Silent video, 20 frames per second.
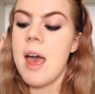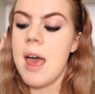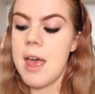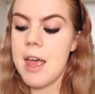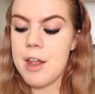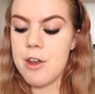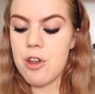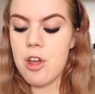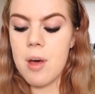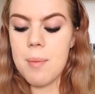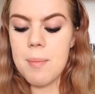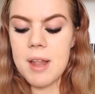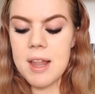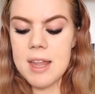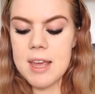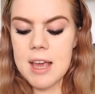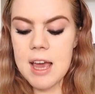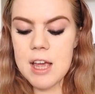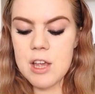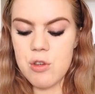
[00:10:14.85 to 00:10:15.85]
And
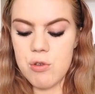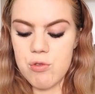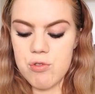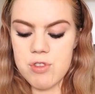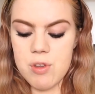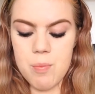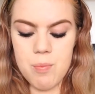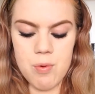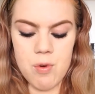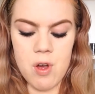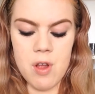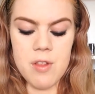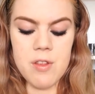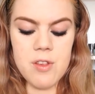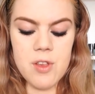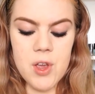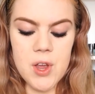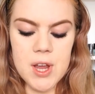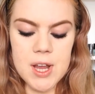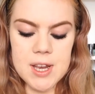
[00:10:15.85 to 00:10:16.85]
normally I use the
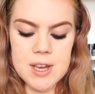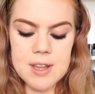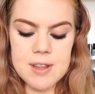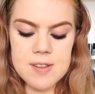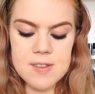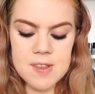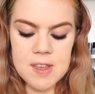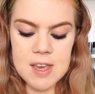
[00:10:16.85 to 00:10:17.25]
bronzer in this